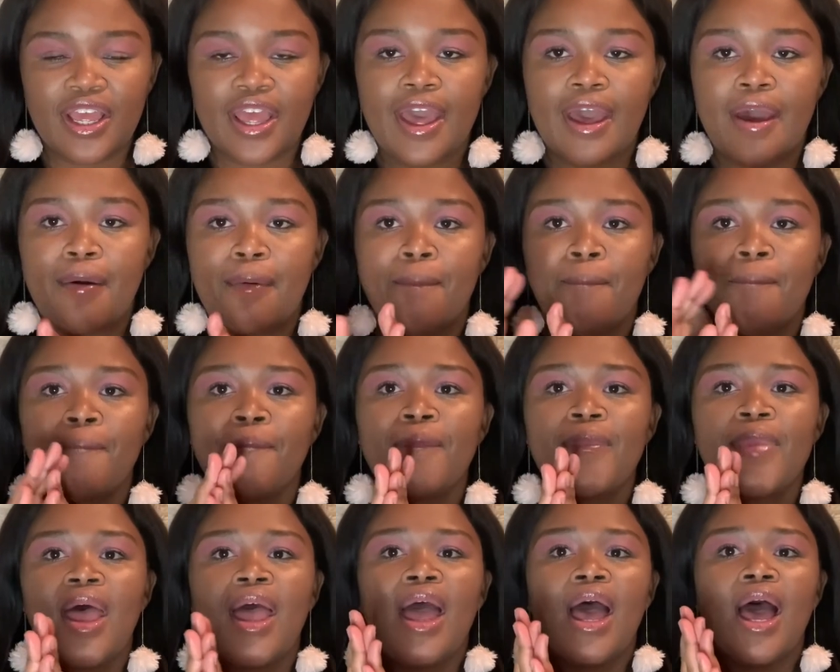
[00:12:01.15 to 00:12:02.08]
Yeah,
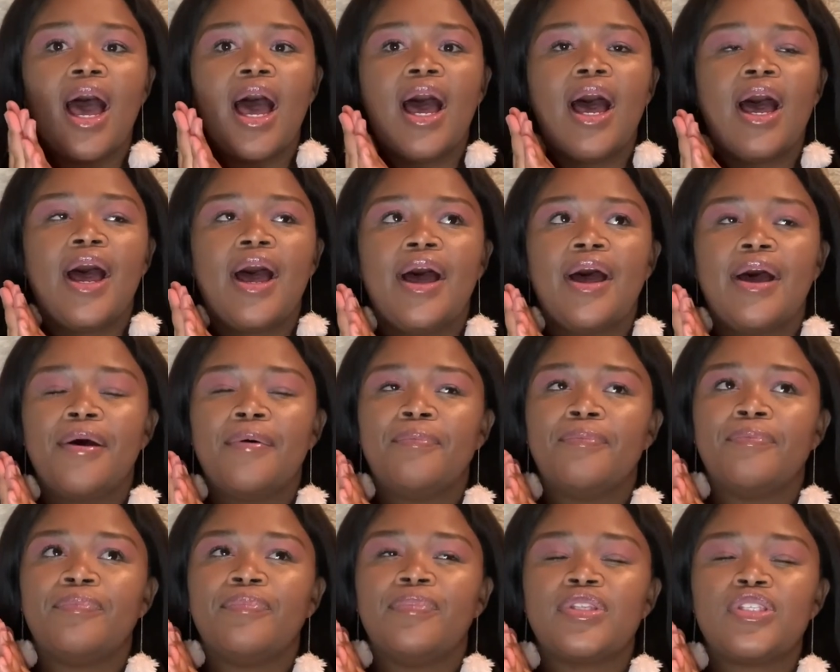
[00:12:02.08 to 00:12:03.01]

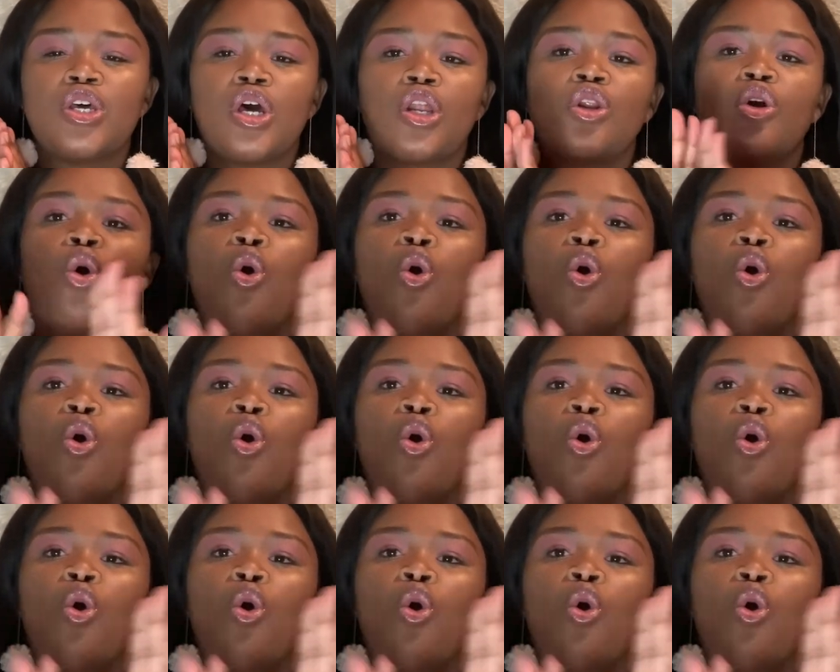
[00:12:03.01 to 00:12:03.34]
it's not